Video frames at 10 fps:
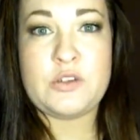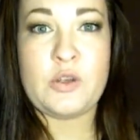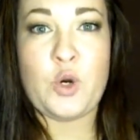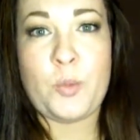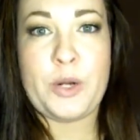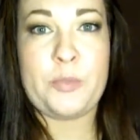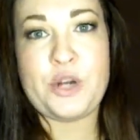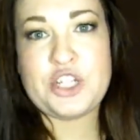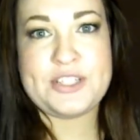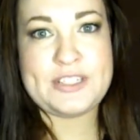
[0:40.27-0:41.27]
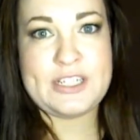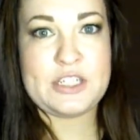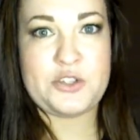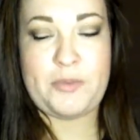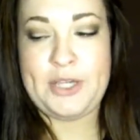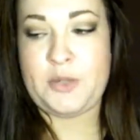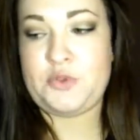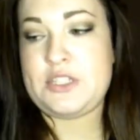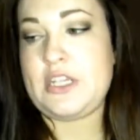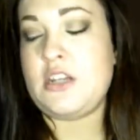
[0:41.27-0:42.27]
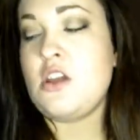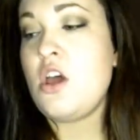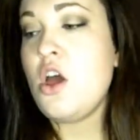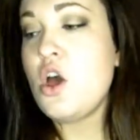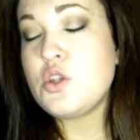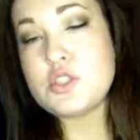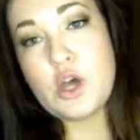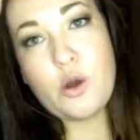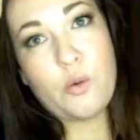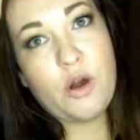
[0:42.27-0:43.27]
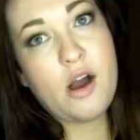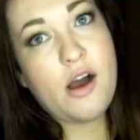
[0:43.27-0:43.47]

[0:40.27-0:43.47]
incorporate brushes into their makeup routine. So